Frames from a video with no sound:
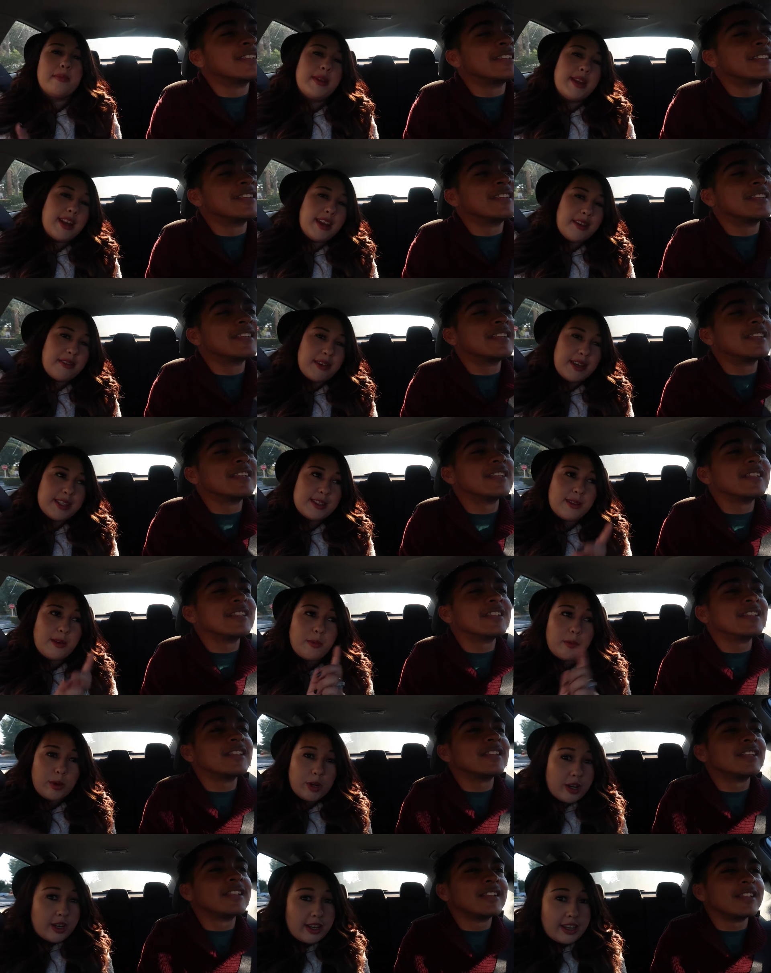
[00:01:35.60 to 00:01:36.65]
Speaker 1: but anyways
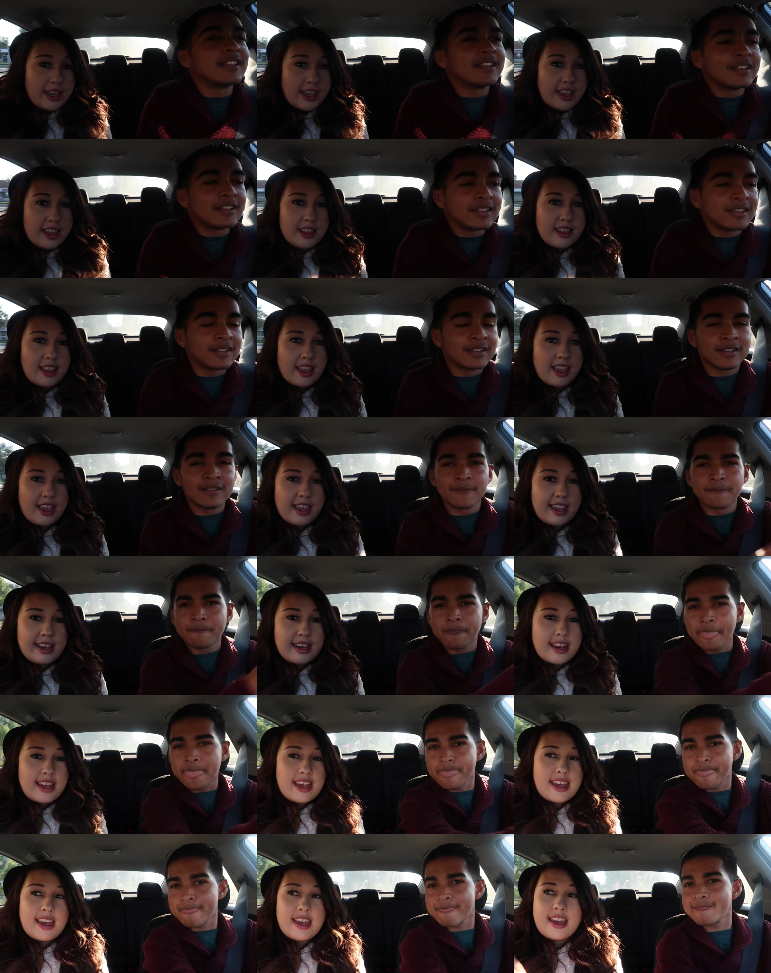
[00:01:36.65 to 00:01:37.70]
we're gonna get in
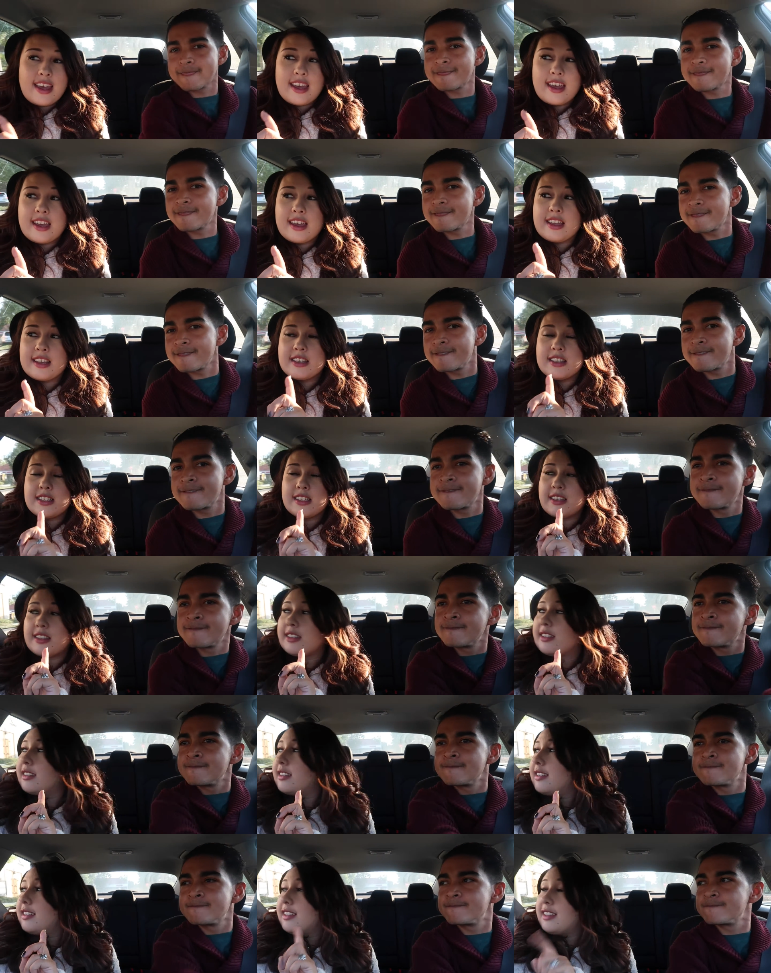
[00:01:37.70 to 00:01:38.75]
line and
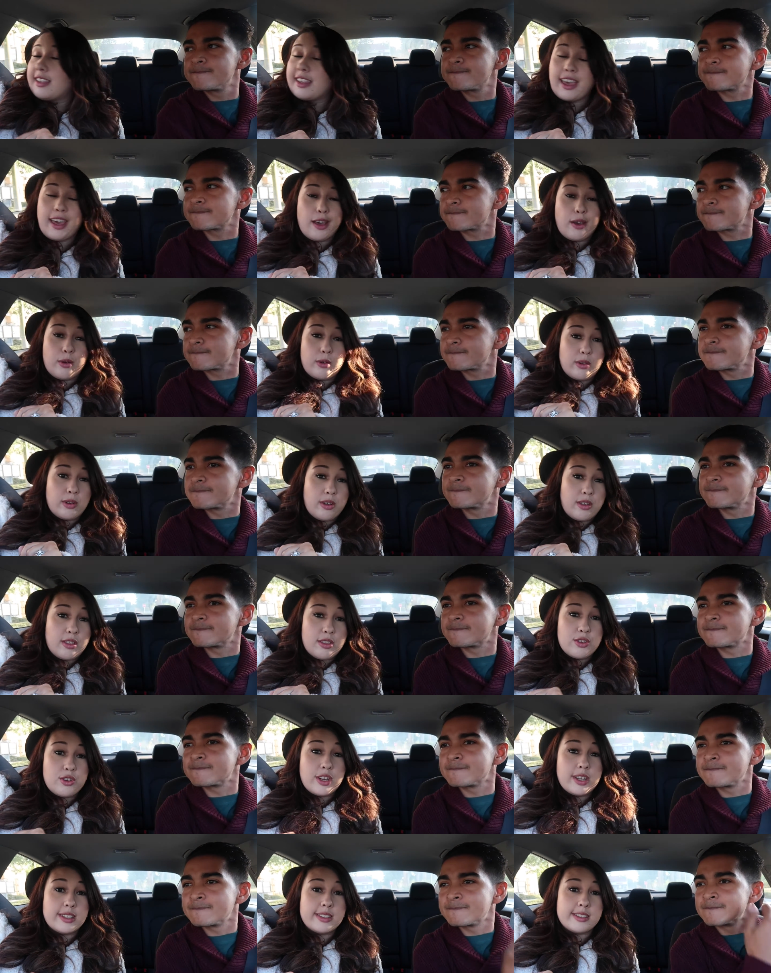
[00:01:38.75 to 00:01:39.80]
yeah order all
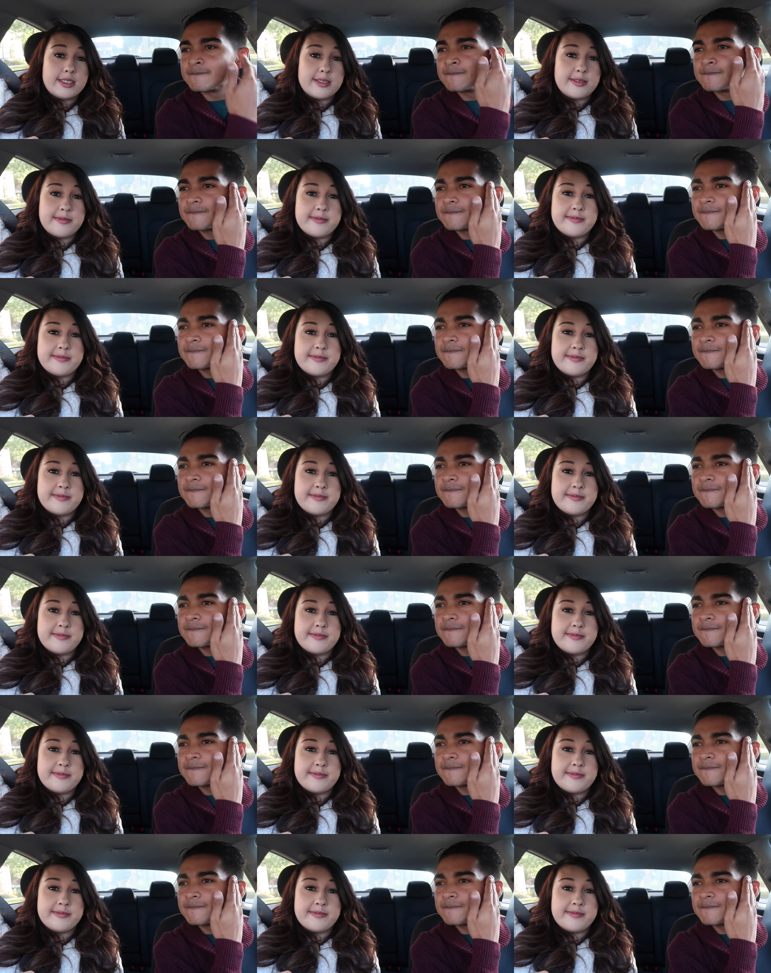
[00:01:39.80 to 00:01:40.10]
the drinks